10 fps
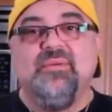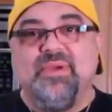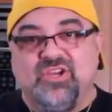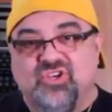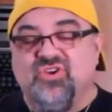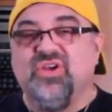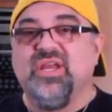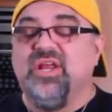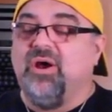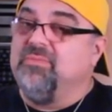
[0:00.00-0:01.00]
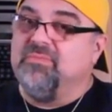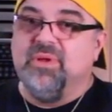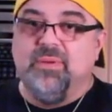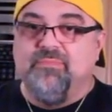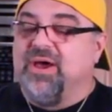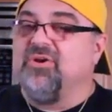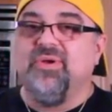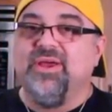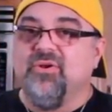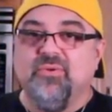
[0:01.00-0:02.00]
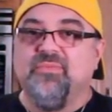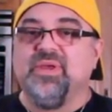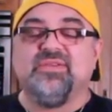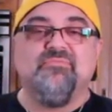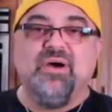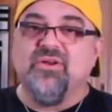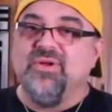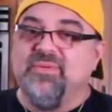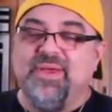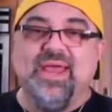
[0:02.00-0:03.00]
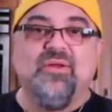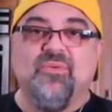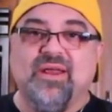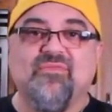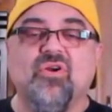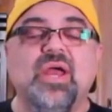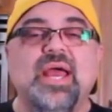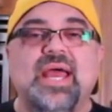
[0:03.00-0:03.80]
make sure you, you know, butter it or get some butter in the pan or whatever.